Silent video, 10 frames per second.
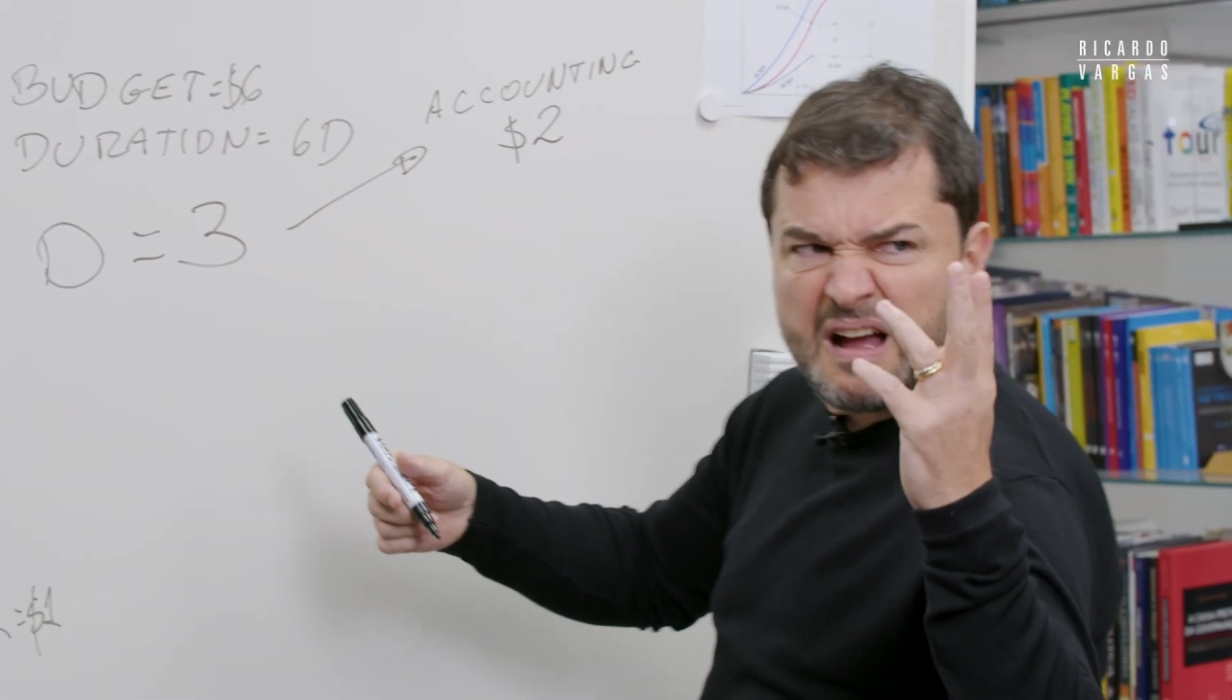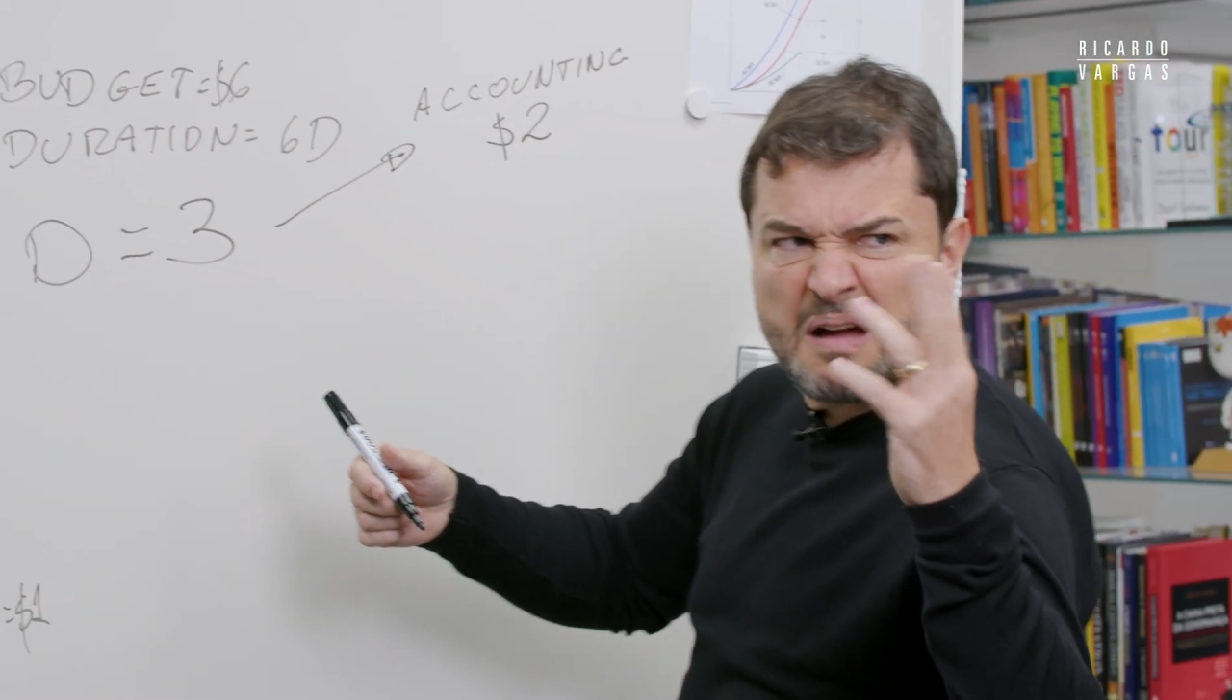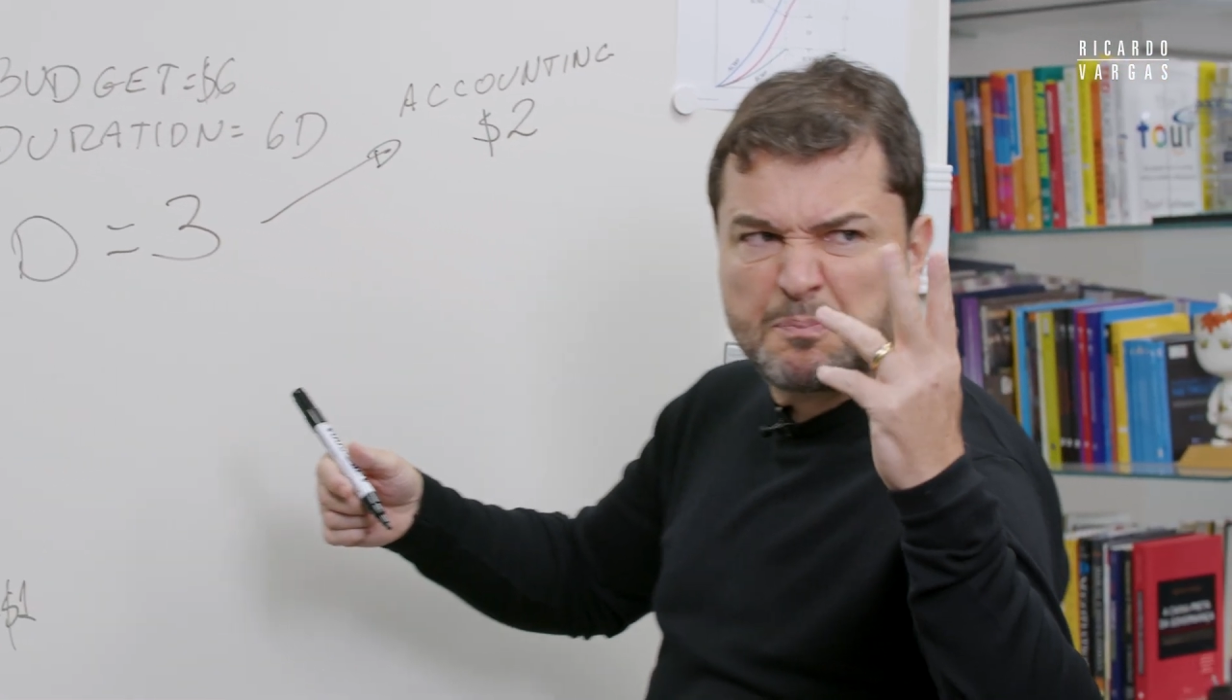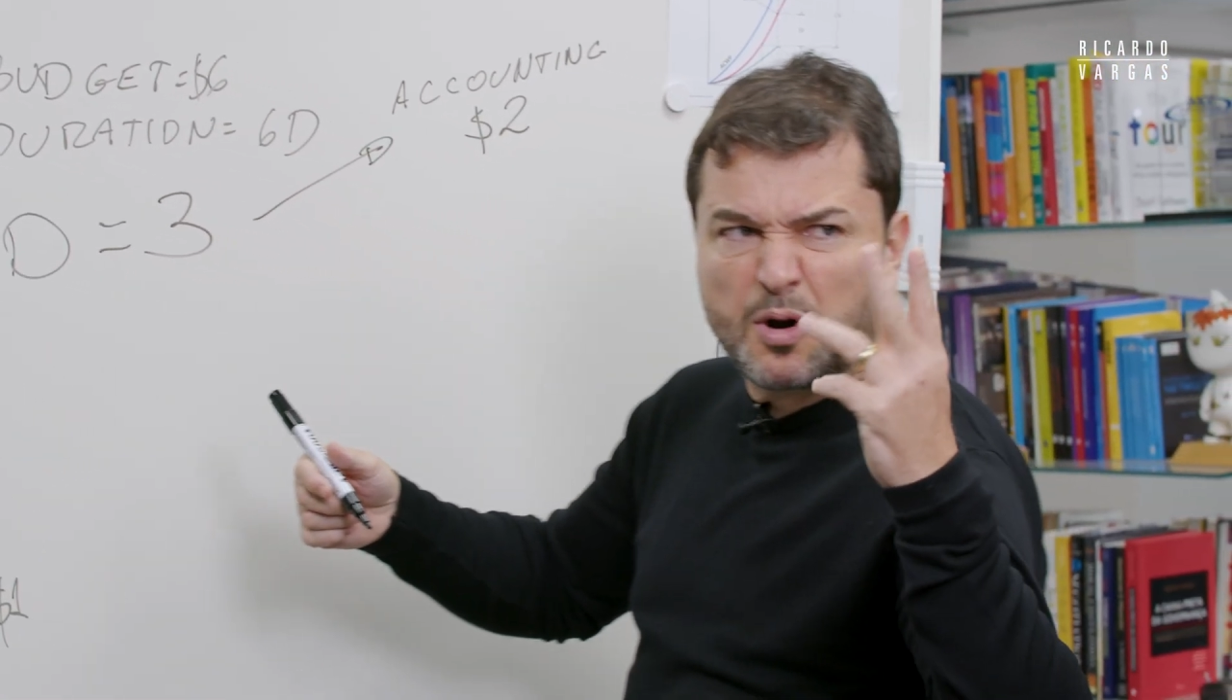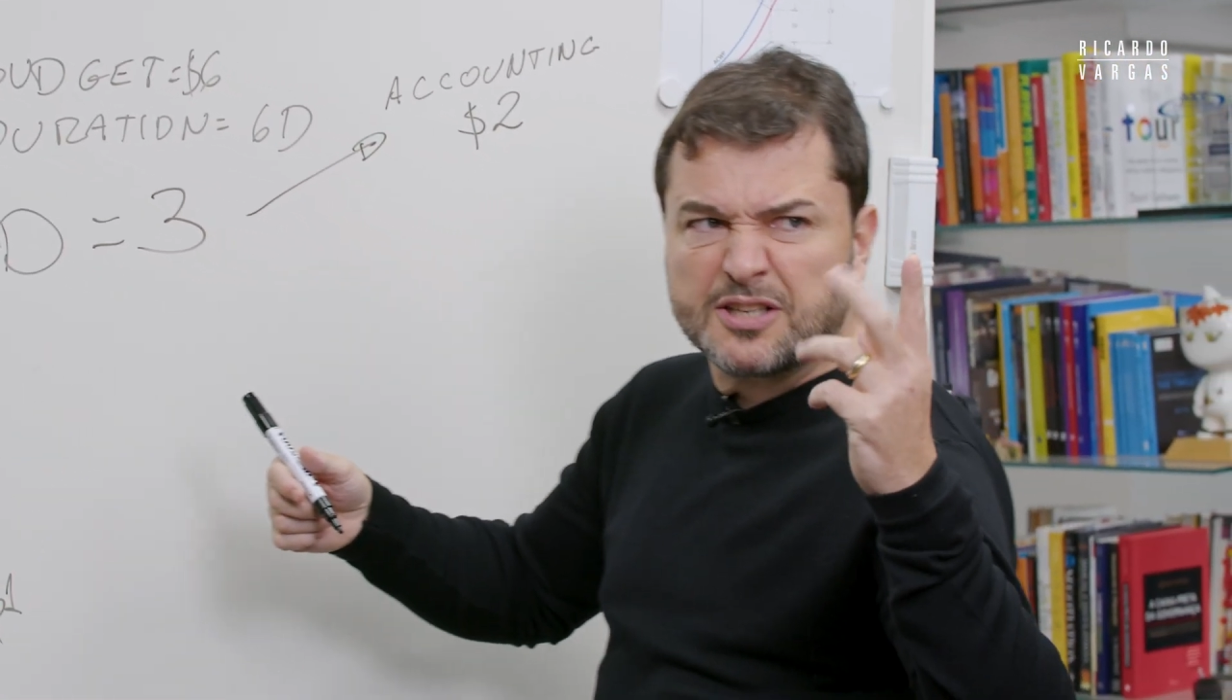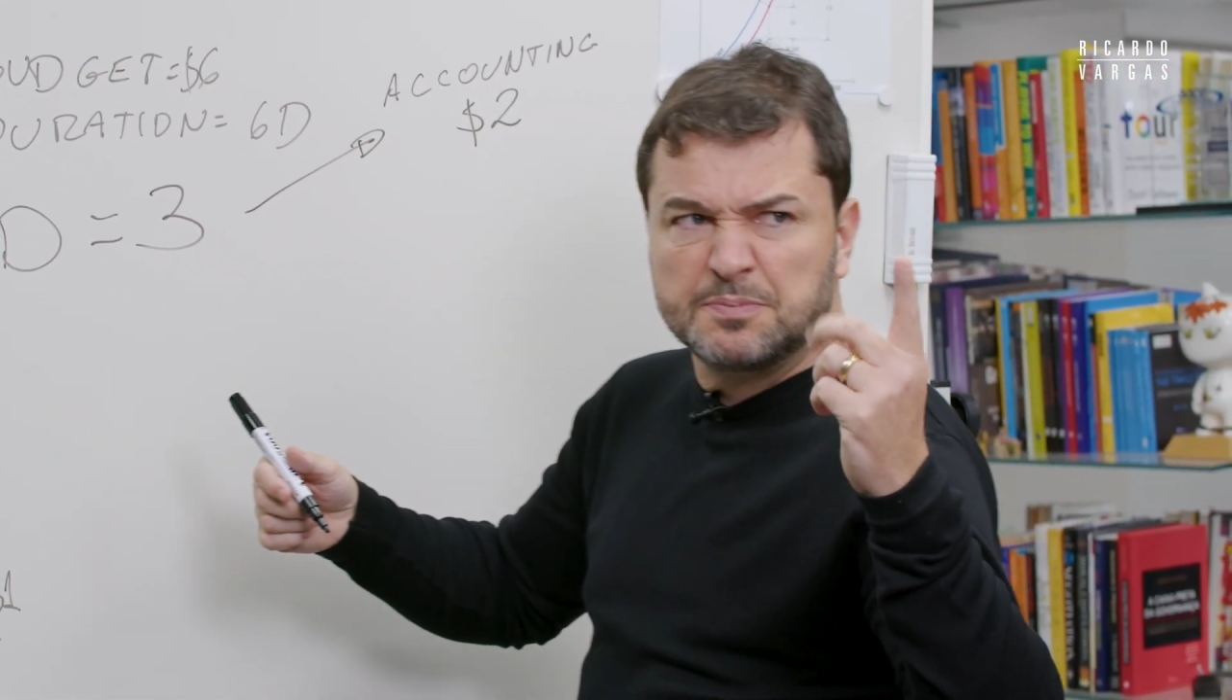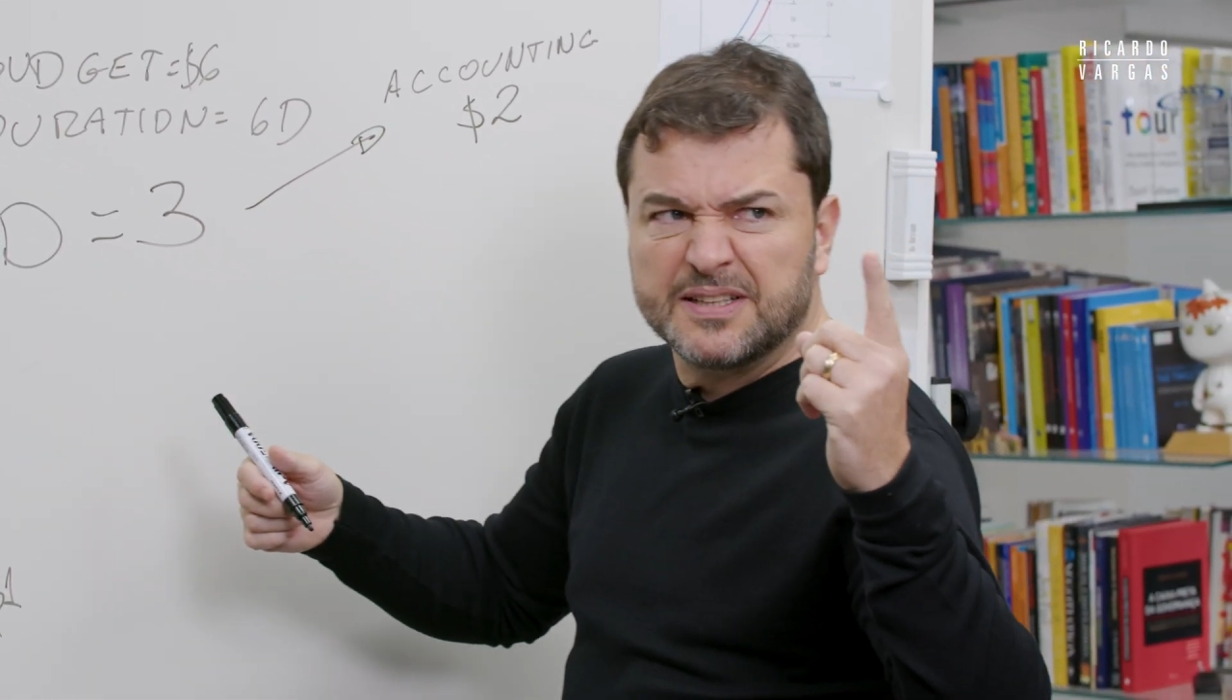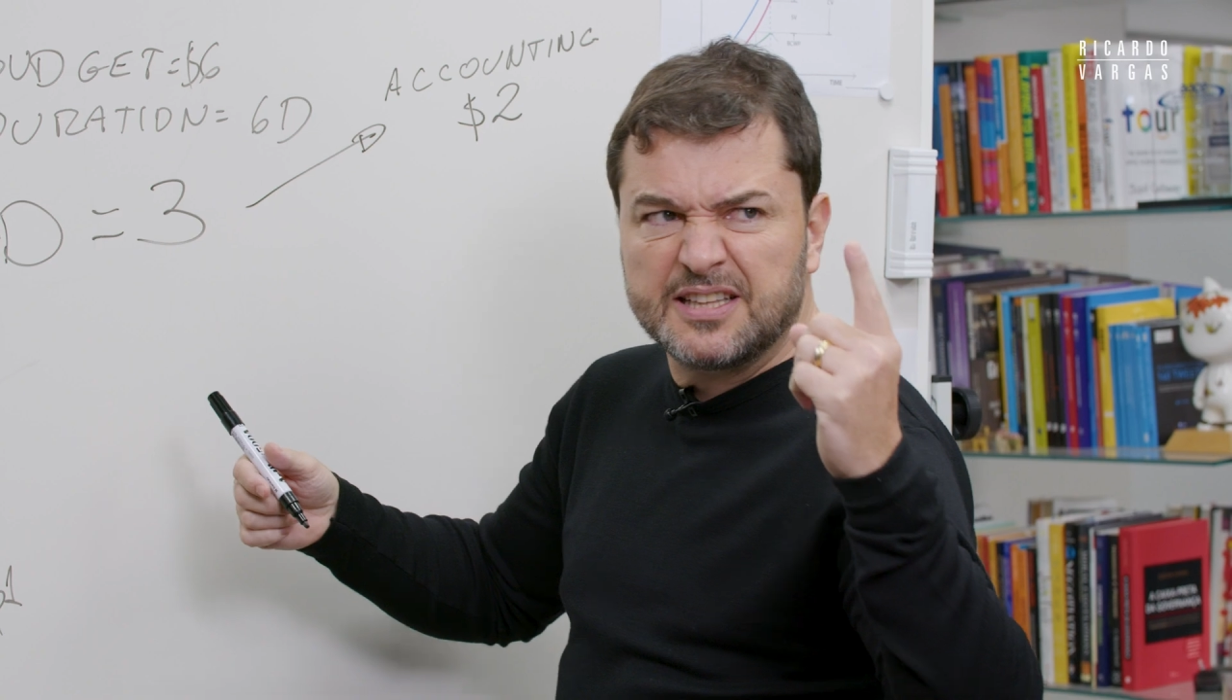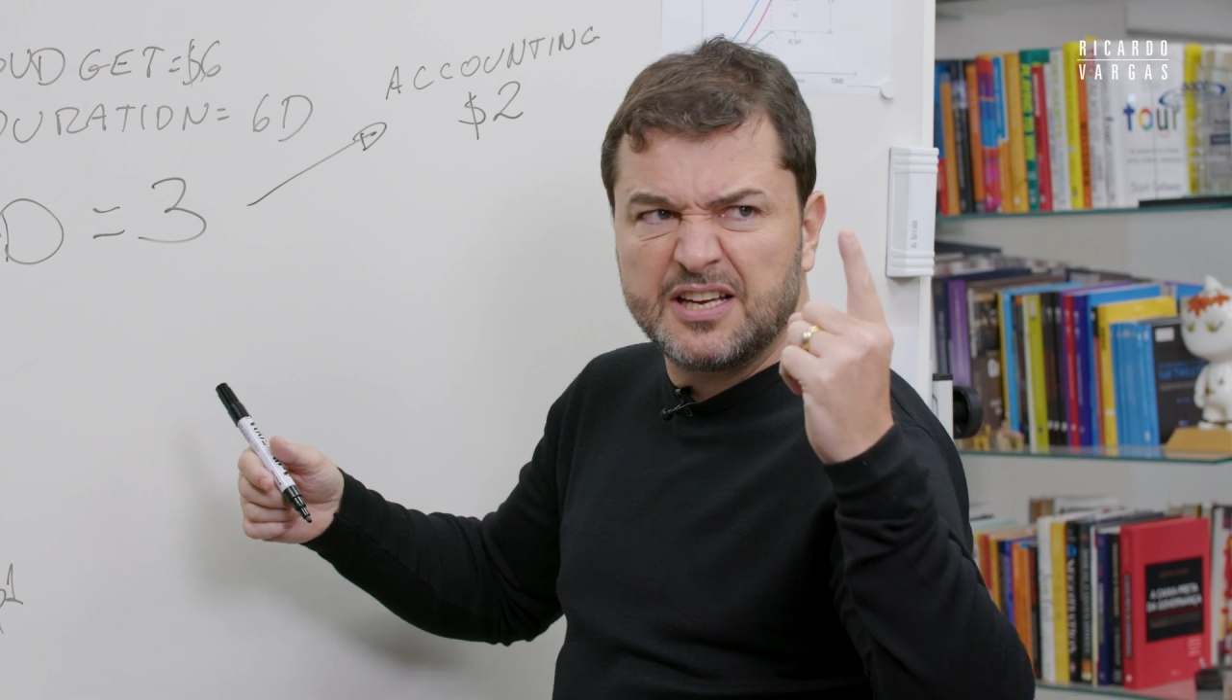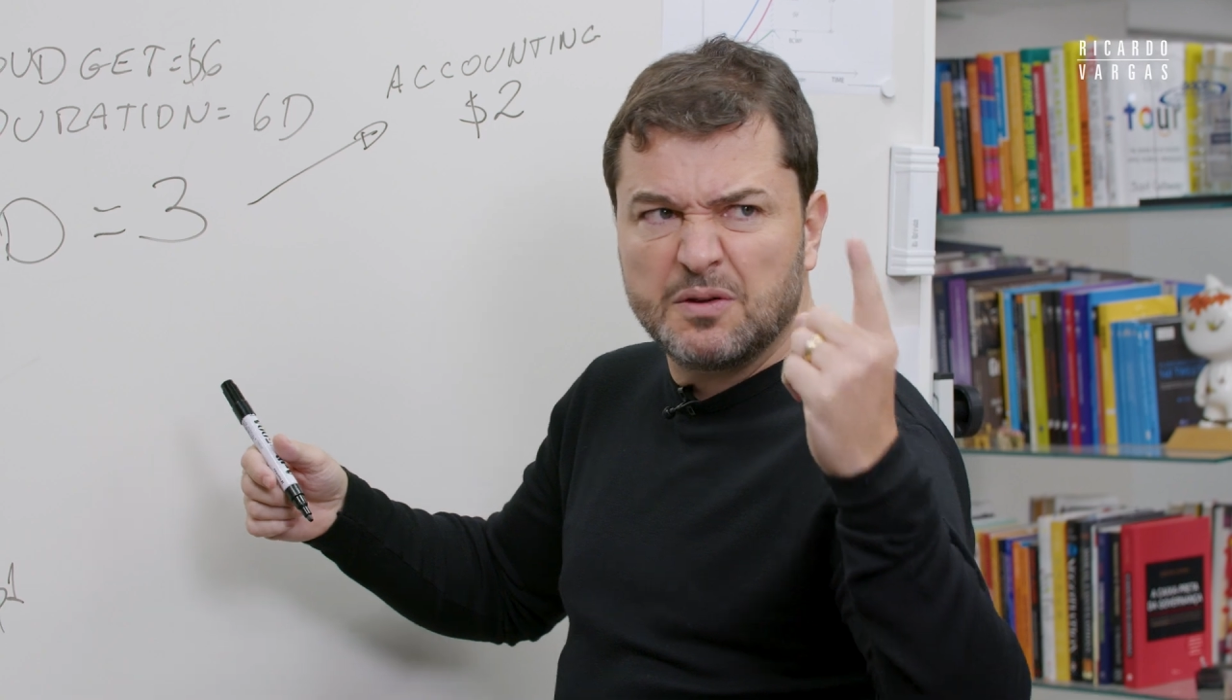
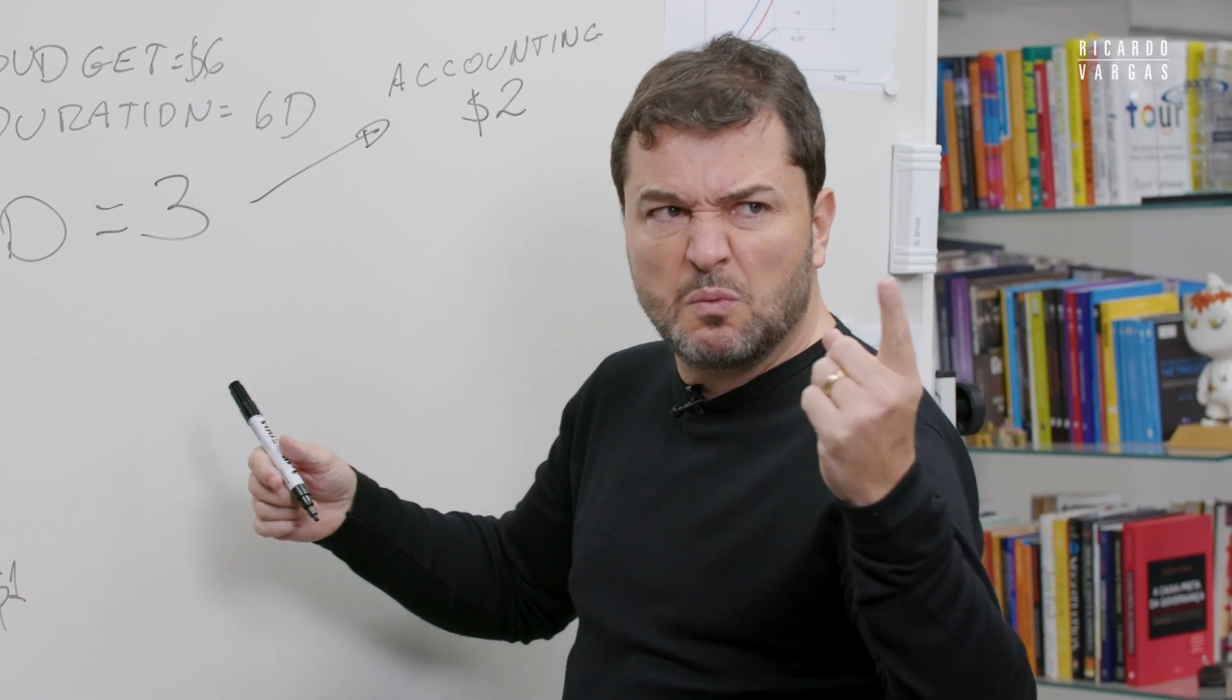approximately